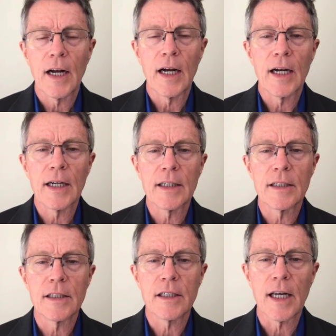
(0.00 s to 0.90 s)
I
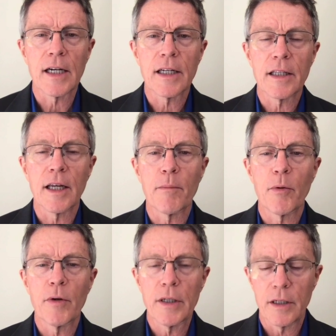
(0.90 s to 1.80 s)
decided at that
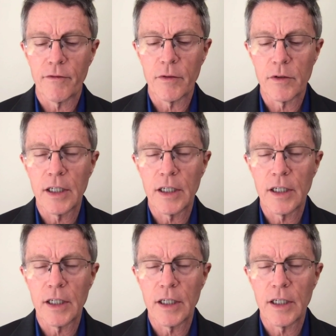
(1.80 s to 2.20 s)
point, if it was,